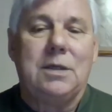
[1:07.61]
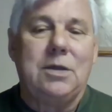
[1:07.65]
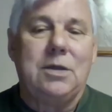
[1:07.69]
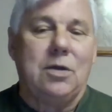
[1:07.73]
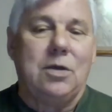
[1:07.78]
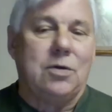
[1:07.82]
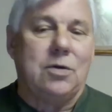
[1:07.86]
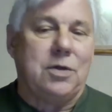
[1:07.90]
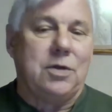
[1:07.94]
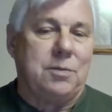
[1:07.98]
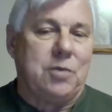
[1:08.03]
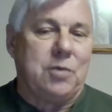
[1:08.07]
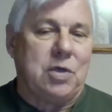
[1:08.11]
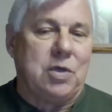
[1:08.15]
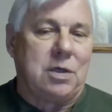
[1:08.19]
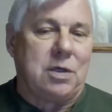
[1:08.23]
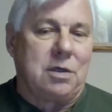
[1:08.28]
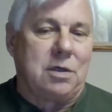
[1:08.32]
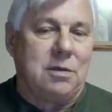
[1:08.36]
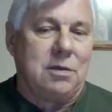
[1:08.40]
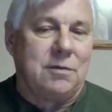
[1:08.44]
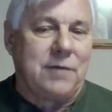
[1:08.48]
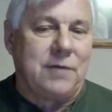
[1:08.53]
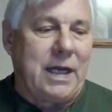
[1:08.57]
You know, in the
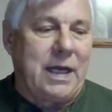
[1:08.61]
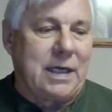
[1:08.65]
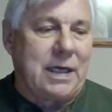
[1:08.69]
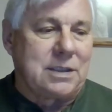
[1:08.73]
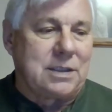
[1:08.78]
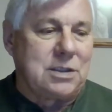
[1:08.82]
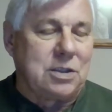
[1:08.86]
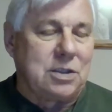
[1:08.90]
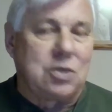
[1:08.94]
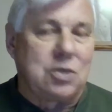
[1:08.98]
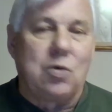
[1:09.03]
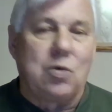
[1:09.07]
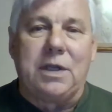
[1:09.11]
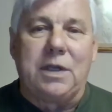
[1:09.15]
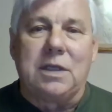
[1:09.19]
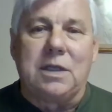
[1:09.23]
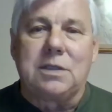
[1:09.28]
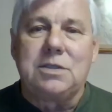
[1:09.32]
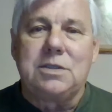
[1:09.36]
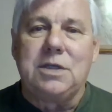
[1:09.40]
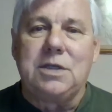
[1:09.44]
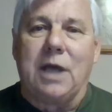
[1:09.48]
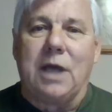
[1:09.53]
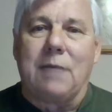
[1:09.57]
book of Acts, the
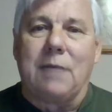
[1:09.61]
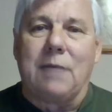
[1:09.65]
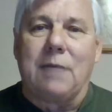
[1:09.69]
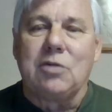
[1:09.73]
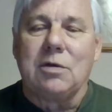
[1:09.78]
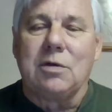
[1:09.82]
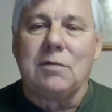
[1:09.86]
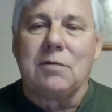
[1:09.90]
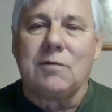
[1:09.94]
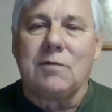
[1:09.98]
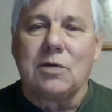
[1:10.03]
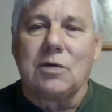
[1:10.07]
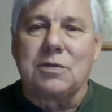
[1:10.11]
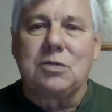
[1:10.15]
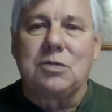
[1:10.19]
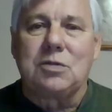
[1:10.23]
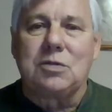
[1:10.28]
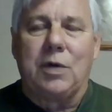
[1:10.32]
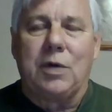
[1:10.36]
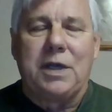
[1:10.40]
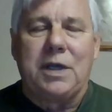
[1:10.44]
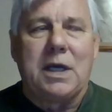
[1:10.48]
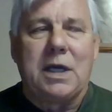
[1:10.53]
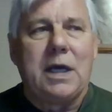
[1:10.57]
20th chapter, in verse
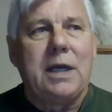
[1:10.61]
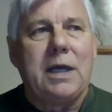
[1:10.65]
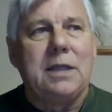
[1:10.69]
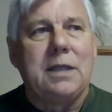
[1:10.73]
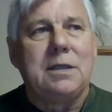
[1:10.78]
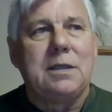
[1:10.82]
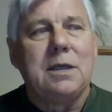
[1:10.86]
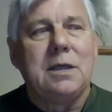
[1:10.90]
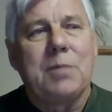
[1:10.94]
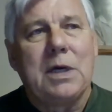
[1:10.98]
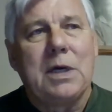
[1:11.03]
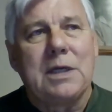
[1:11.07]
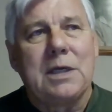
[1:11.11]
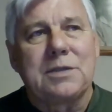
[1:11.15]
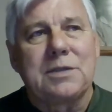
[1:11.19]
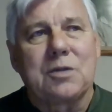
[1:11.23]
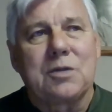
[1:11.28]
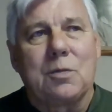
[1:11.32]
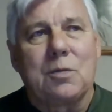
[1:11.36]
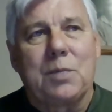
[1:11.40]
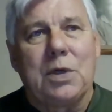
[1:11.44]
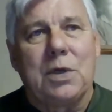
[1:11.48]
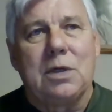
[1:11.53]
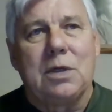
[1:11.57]
28, the
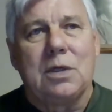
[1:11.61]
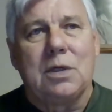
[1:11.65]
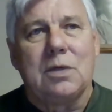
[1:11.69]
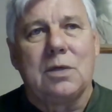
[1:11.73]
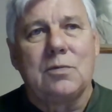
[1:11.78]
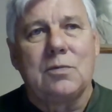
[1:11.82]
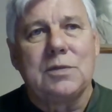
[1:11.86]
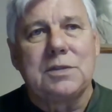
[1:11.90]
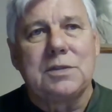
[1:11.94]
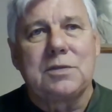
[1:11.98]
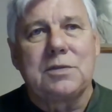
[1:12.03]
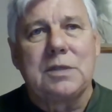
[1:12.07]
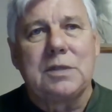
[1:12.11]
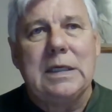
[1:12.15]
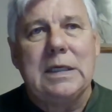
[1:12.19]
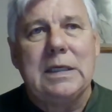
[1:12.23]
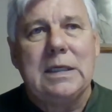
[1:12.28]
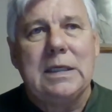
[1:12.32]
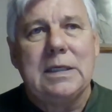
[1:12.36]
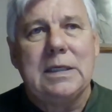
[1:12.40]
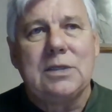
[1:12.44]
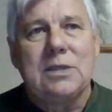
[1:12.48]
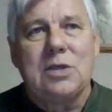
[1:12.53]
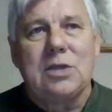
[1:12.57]
Apostle Paul was
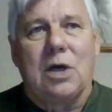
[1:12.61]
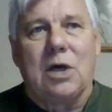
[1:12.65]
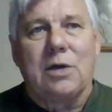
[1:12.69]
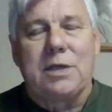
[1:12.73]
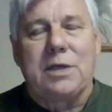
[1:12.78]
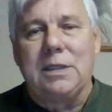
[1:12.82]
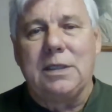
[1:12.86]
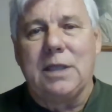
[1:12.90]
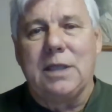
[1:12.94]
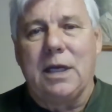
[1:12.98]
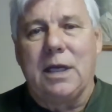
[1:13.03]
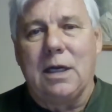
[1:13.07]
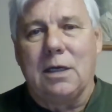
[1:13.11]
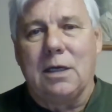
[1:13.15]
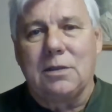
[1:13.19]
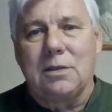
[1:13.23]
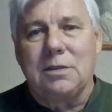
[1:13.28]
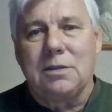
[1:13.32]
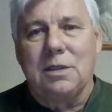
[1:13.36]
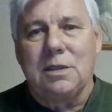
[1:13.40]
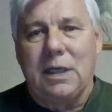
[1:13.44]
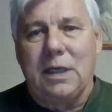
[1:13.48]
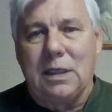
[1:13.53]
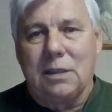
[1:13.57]
talking there
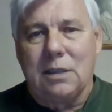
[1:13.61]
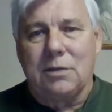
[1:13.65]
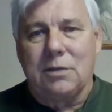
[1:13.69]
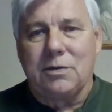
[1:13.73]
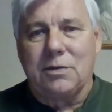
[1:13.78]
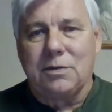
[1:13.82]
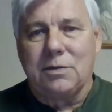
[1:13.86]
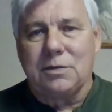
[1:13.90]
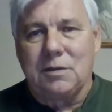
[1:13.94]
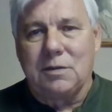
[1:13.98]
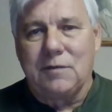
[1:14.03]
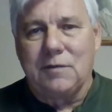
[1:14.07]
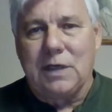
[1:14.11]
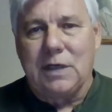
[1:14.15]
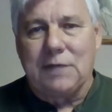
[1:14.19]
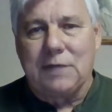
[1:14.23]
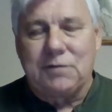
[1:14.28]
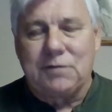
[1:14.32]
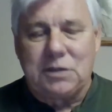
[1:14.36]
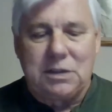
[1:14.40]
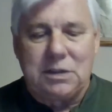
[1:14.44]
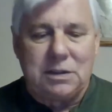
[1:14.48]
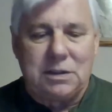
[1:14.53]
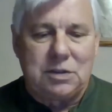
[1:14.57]
to the elders of
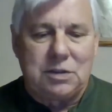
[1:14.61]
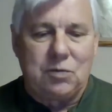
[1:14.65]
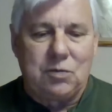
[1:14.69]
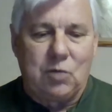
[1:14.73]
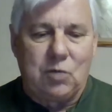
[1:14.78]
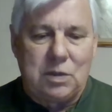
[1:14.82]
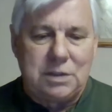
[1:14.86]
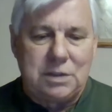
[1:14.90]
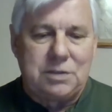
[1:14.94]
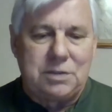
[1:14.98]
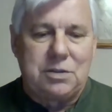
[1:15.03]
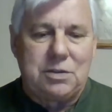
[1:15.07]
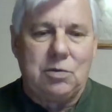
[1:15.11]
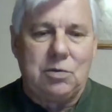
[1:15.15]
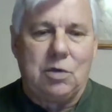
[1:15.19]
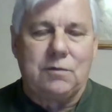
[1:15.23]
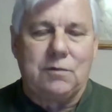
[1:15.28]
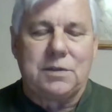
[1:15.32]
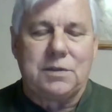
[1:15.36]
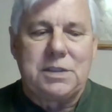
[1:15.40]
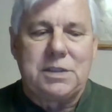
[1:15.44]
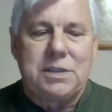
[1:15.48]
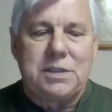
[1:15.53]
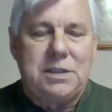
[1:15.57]
Ephesus, the ones who
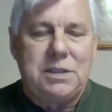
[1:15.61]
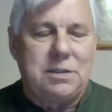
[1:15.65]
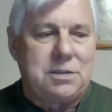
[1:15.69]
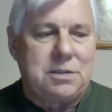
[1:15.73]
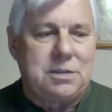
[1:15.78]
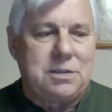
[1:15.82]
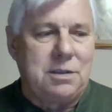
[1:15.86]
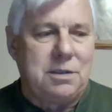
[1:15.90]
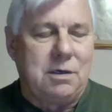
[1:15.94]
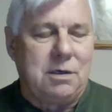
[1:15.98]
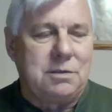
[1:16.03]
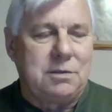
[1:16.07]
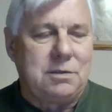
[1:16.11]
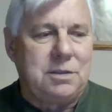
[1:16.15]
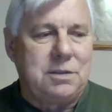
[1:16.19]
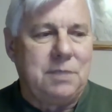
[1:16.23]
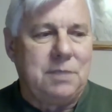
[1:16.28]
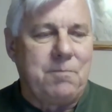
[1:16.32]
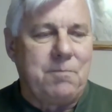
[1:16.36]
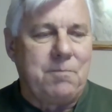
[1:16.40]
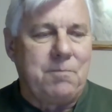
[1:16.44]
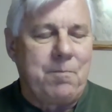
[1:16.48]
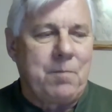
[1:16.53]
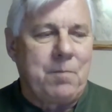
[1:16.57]
oversee the church,
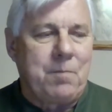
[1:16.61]
and